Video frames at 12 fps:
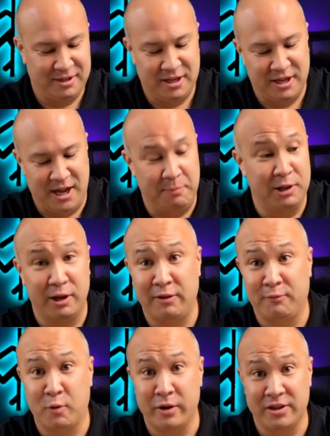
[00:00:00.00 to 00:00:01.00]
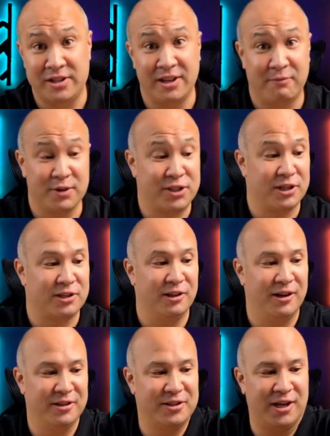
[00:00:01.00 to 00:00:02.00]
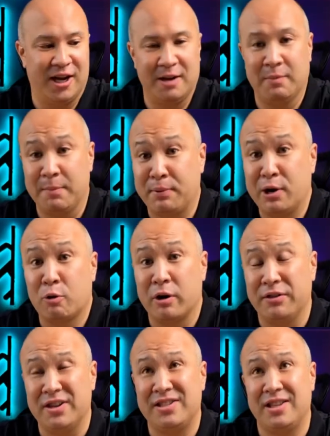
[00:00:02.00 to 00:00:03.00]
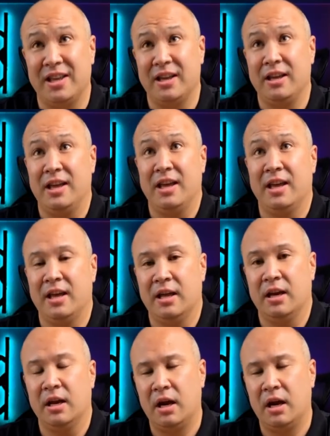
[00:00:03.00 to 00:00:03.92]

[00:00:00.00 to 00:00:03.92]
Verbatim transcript: I've been looking forward to this thing for such a long time. I pre-ordered this thing in,